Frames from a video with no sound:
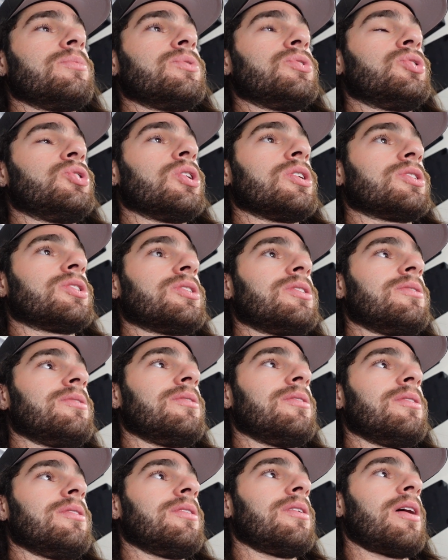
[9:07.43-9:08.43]
just,
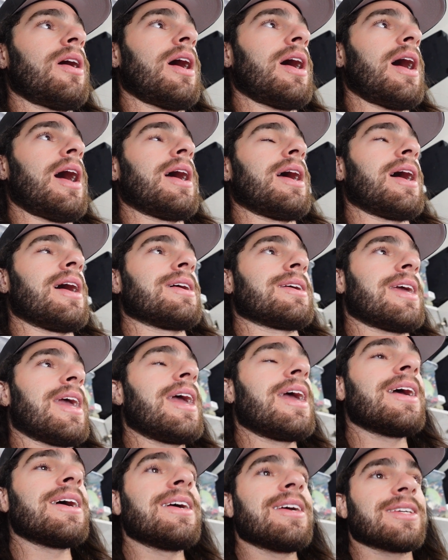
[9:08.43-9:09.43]
I
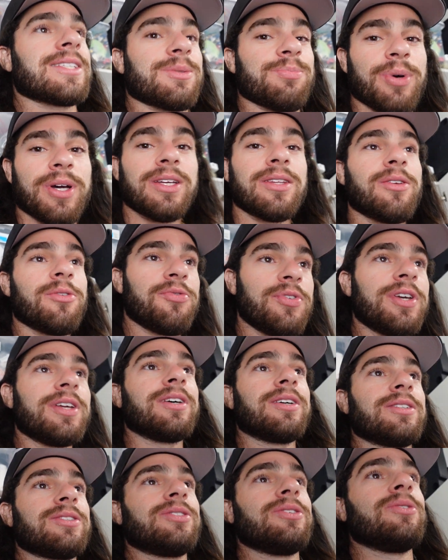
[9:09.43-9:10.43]
can't explain the
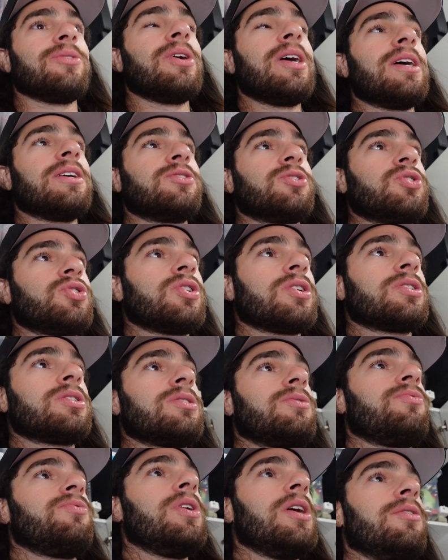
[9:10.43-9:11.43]
feeling to you. It's
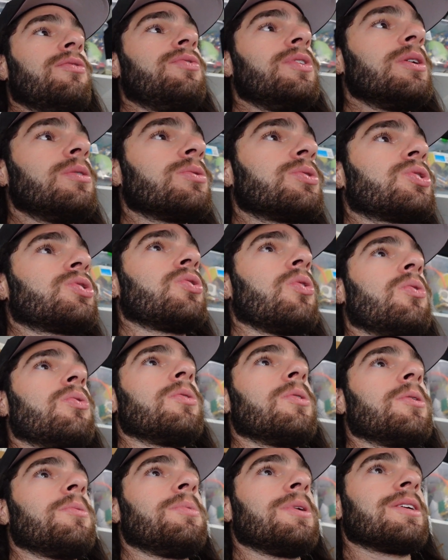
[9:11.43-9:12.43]
just, it feels so
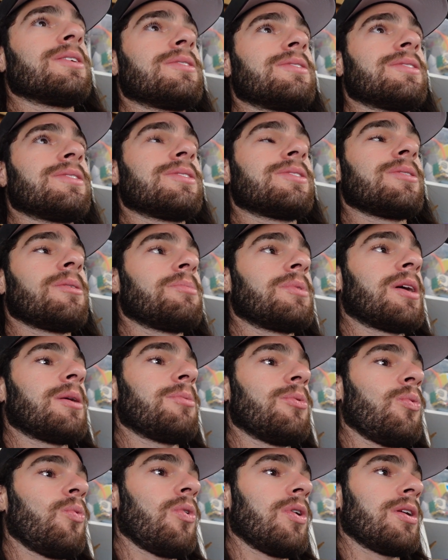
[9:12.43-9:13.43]
good, because this is something I've
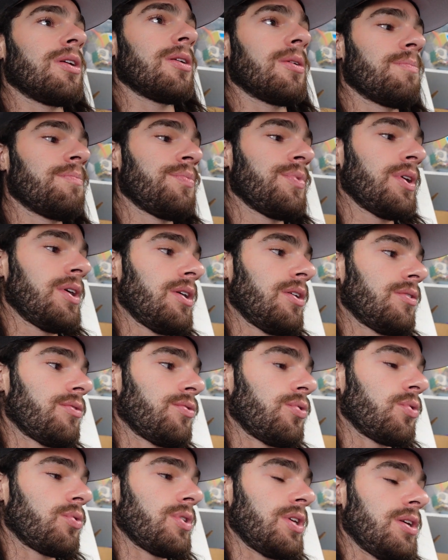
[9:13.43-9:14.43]
been wanting
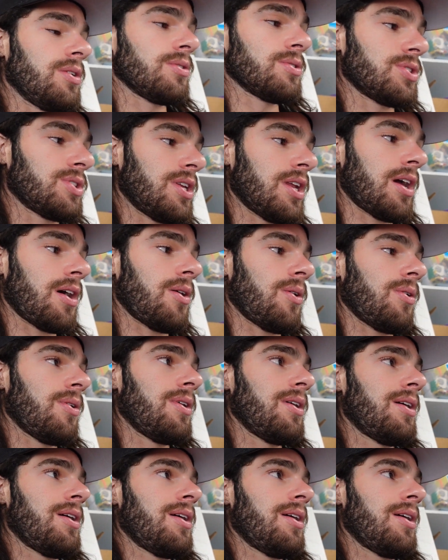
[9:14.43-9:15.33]
for years now,